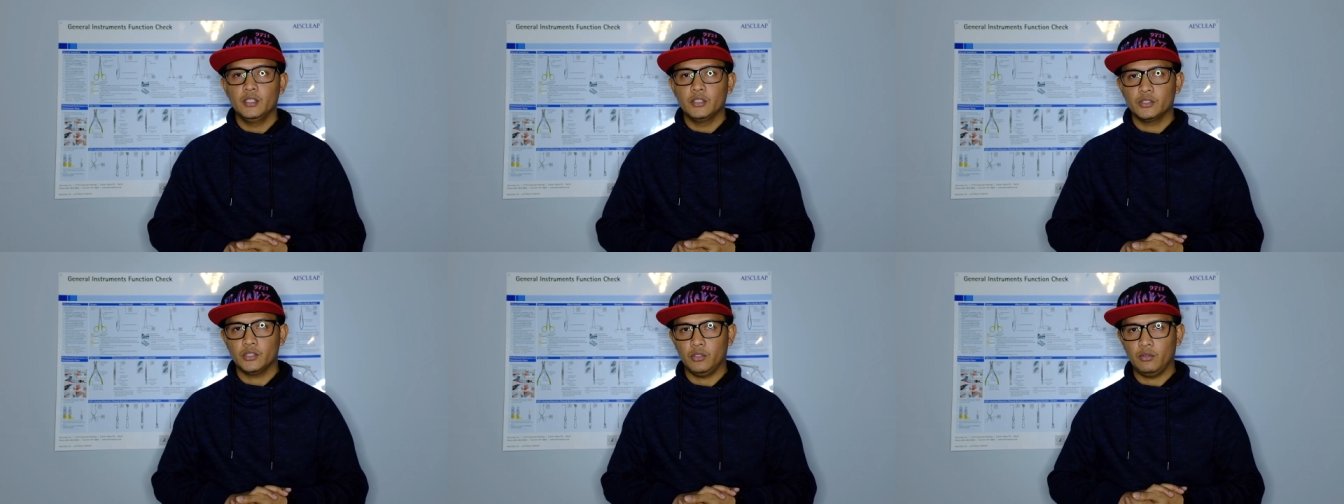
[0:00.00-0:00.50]

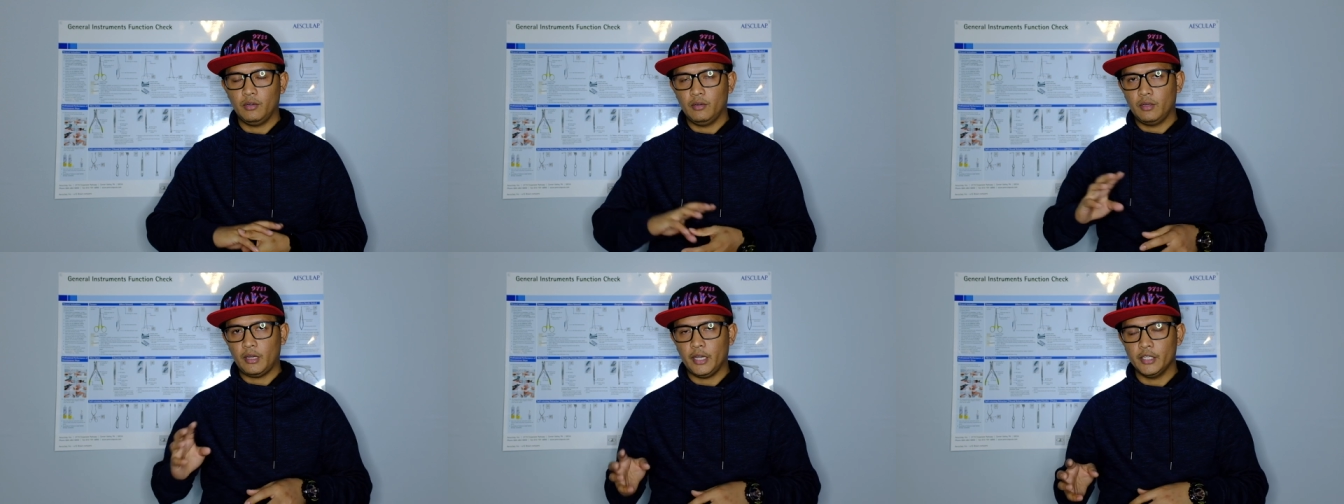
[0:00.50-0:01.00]
So
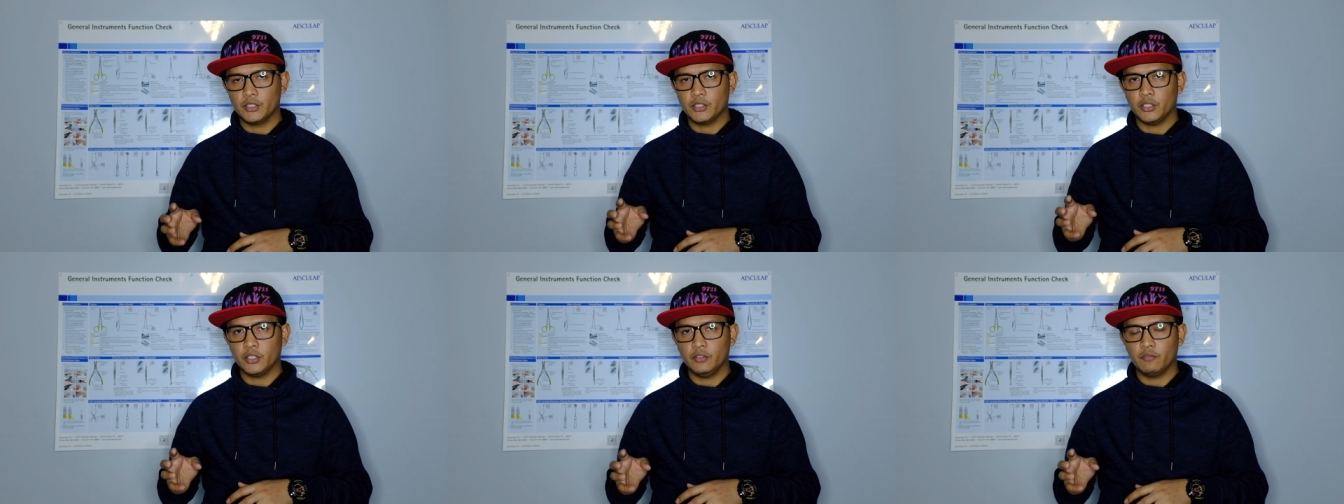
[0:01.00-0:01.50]
I
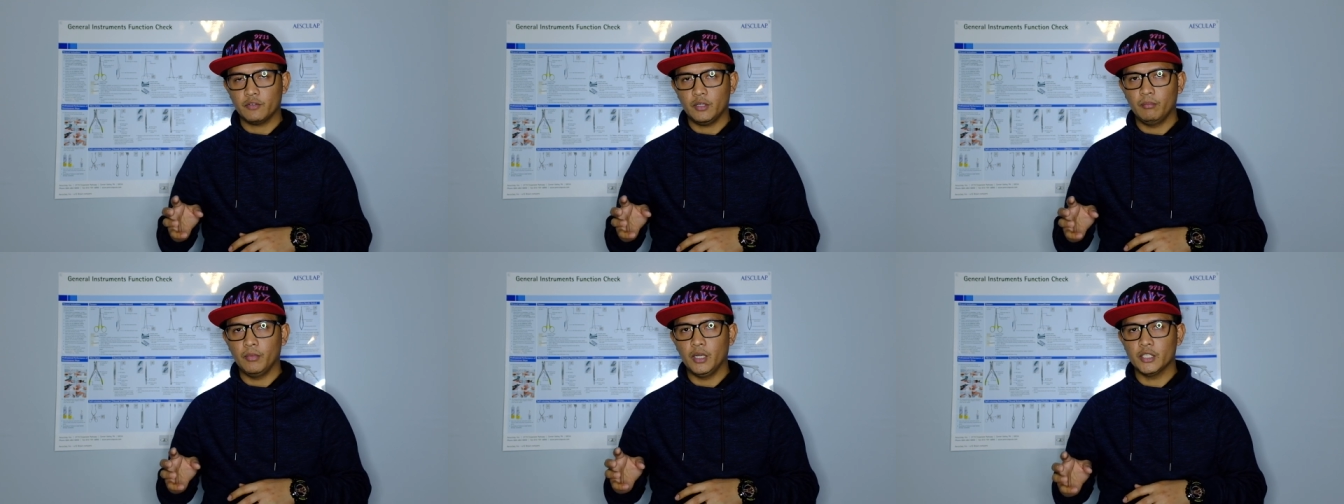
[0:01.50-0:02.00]
started
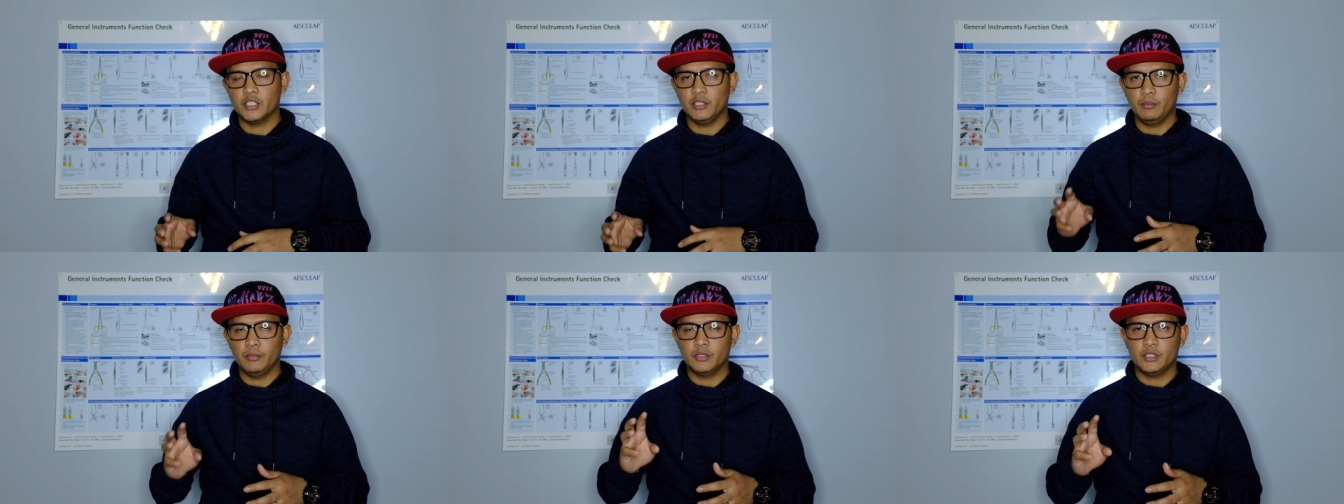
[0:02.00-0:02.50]
from
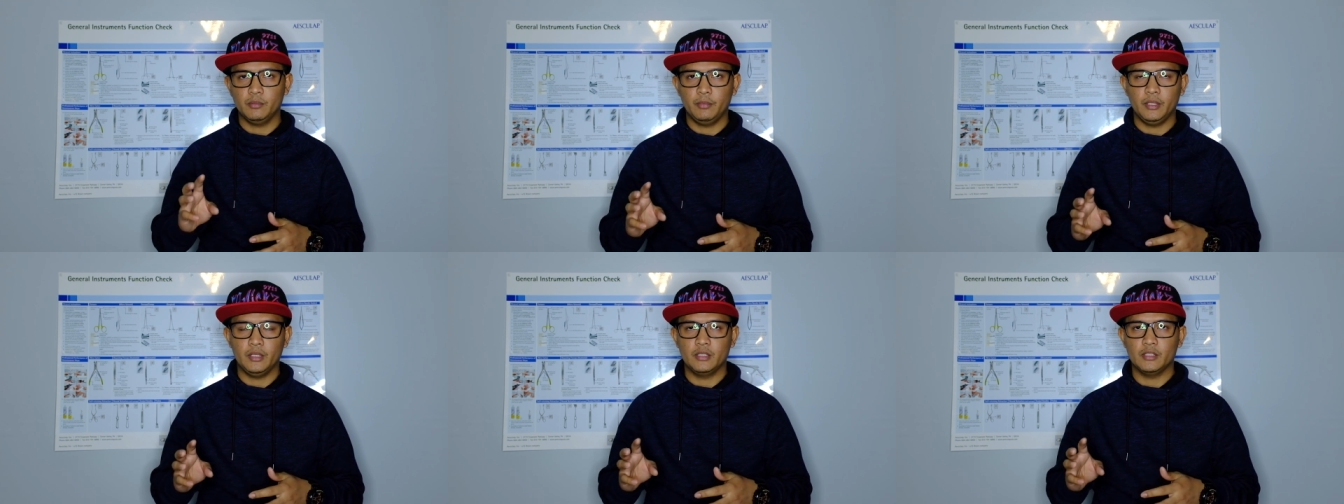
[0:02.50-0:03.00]

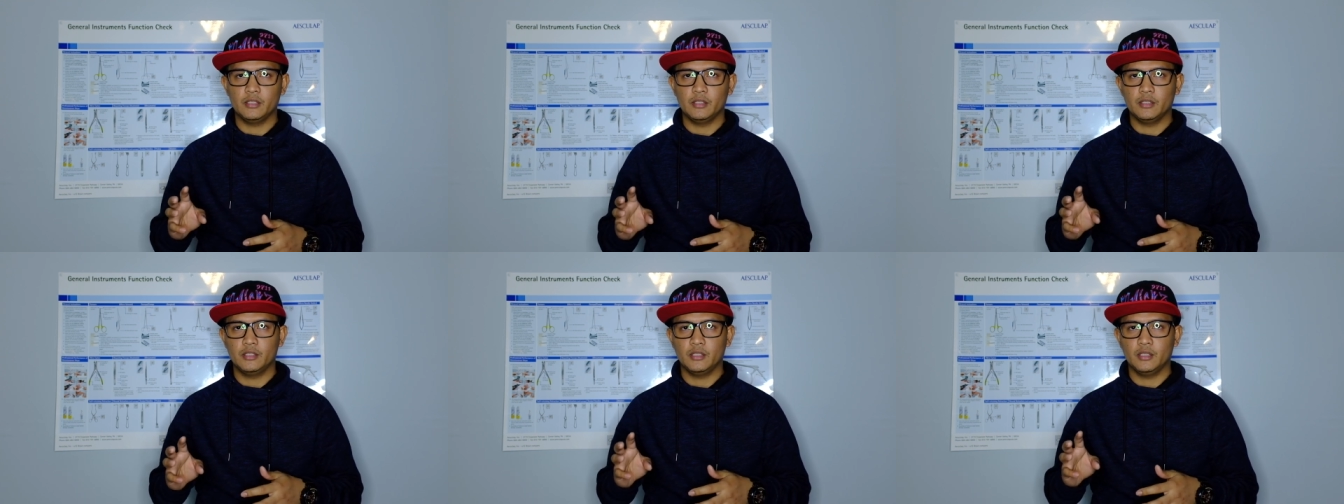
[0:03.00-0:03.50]

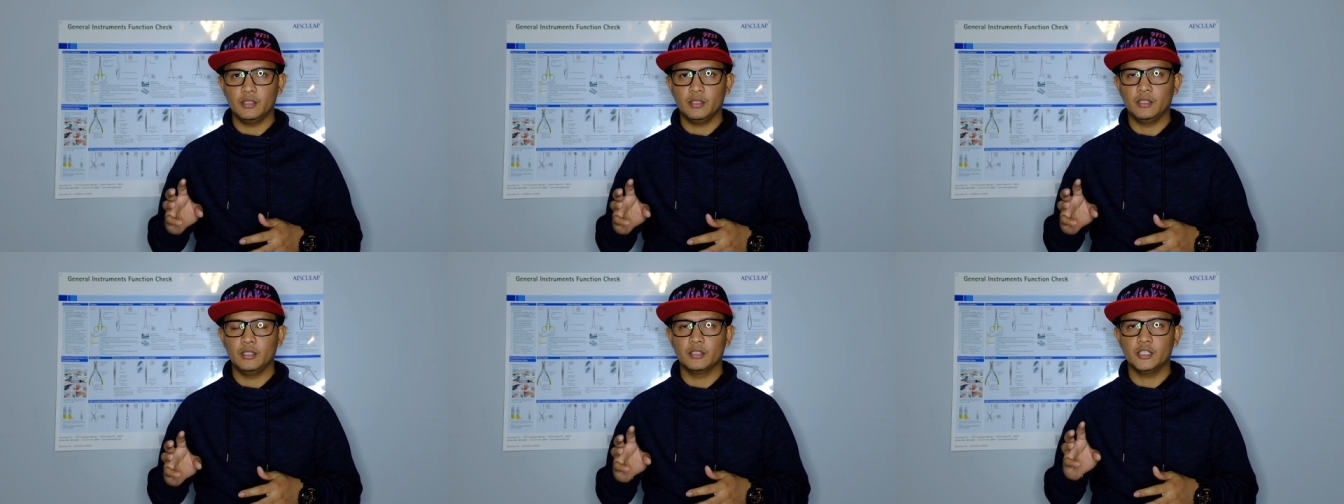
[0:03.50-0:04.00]

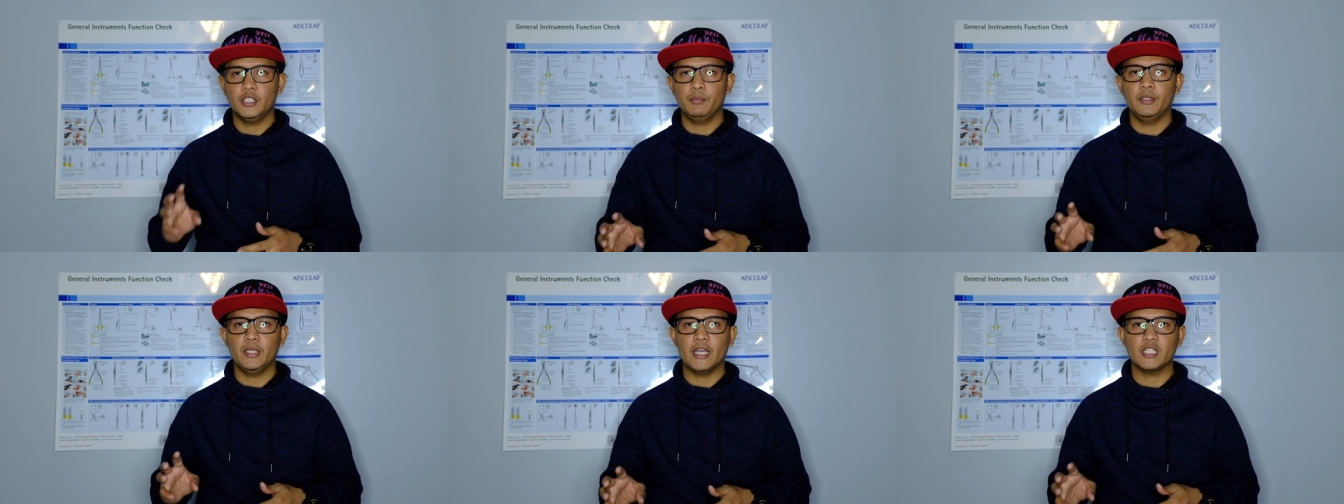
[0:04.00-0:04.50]

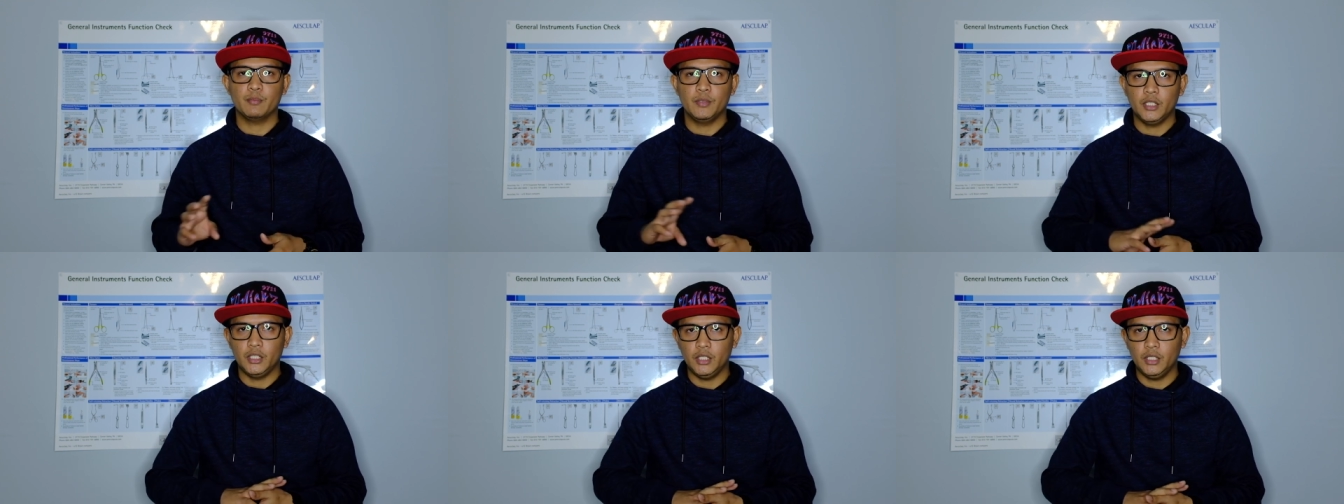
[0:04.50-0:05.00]

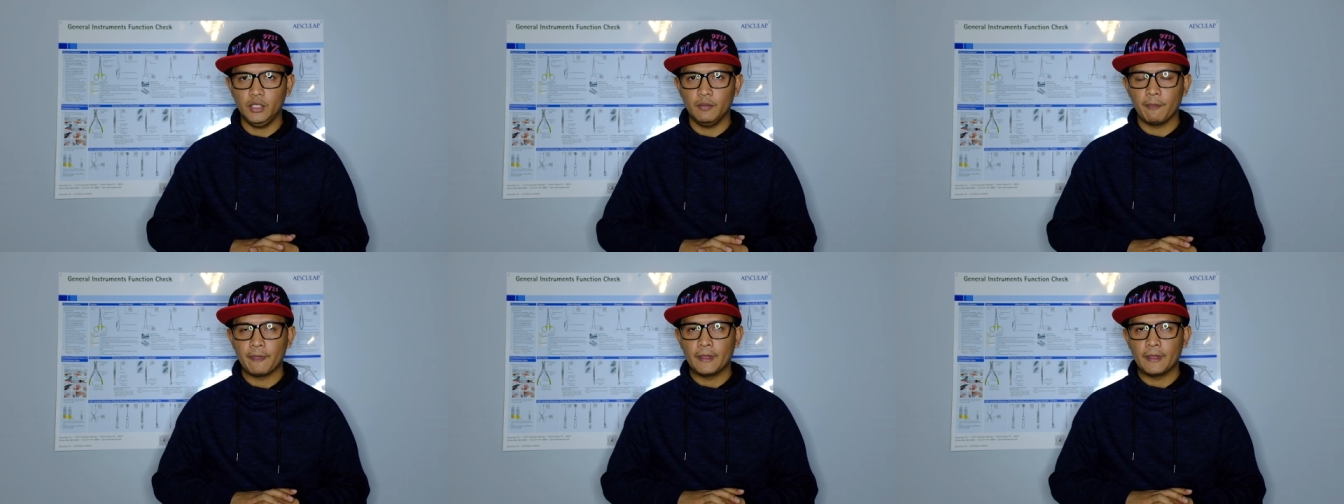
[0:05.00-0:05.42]
CBSPD.